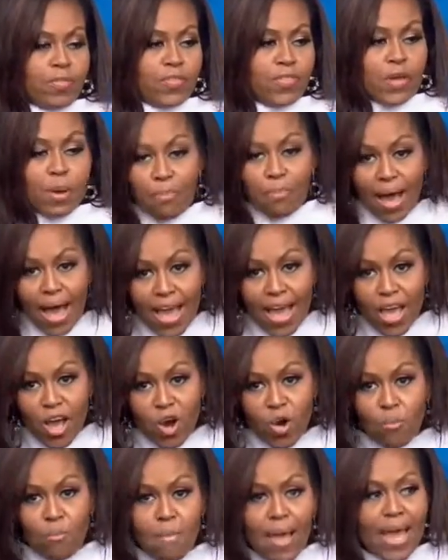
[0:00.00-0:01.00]
The
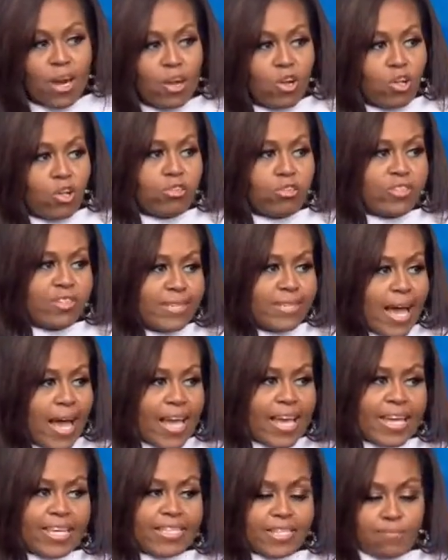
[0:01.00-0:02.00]
biomedical
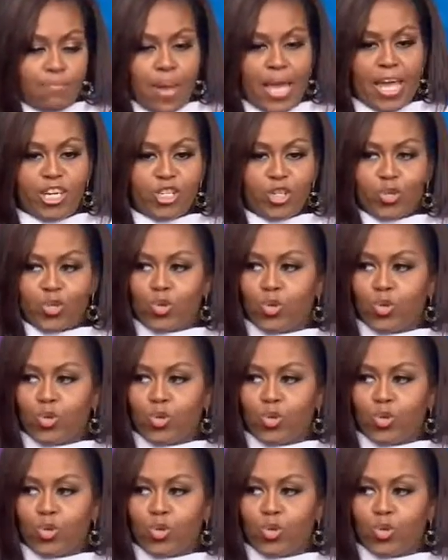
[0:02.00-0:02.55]
science major